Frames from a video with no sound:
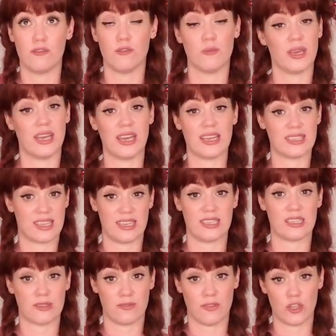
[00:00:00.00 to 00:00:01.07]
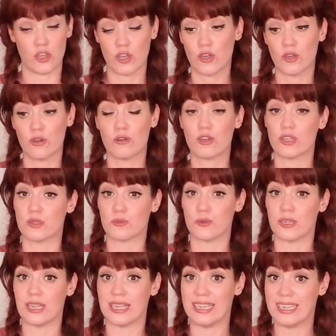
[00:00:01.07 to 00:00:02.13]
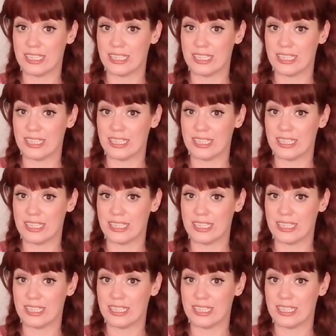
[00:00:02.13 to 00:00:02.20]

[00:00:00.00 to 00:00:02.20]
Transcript: for me as it is for you because we're